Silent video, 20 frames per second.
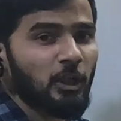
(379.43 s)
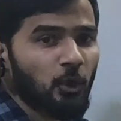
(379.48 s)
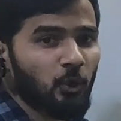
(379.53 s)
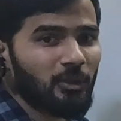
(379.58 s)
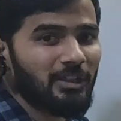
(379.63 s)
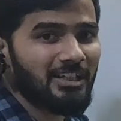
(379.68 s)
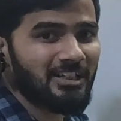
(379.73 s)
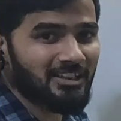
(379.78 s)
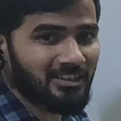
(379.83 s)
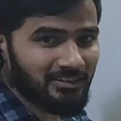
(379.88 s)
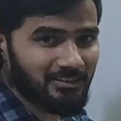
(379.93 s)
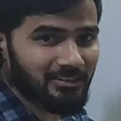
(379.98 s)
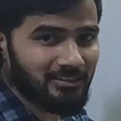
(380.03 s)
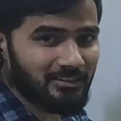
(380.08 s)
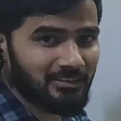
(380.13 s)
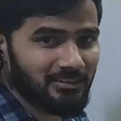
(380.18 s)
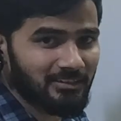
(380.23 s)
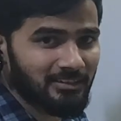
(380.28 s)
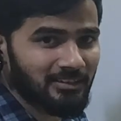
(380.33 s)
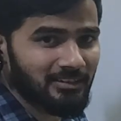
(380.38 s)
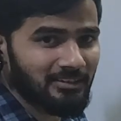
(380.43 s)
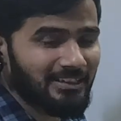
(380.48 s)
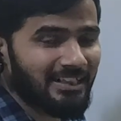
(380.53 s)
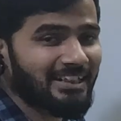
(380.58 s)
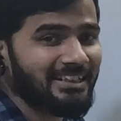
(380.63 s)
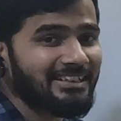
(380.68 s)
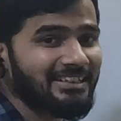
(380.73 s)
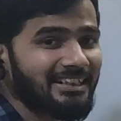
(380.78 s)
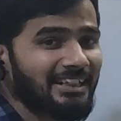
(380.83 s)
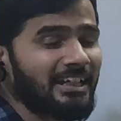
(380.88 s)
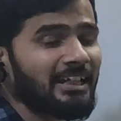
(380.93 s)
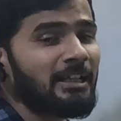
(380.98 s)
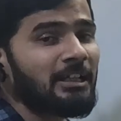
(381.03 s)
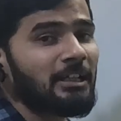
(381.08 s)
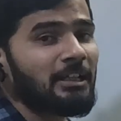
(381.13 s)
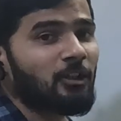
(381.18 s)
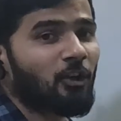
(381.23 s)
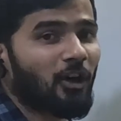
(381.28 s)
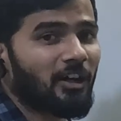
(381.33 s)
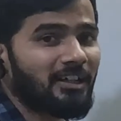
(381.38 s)
locations, that is the
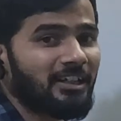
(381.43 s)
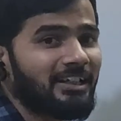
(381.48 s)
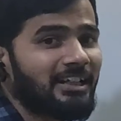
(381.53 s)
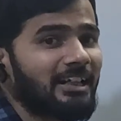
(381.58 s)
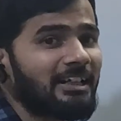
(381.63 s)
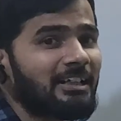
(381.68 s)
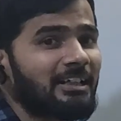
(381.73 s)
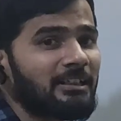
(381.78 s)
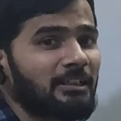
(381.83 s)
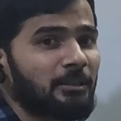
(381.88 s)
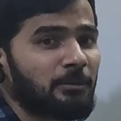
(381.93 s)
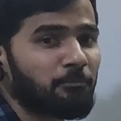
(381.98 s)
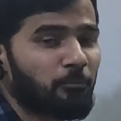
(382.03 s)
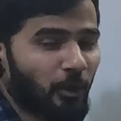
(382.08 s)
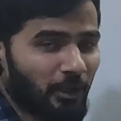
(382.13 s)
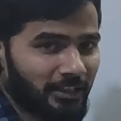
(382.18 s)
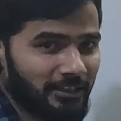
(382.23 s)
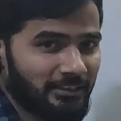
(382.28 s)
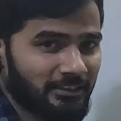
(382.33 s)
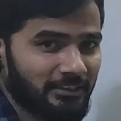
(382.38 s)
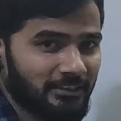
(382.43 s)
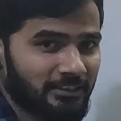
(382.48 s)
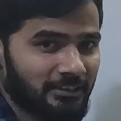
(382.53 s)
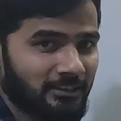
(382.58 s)
coordinate points.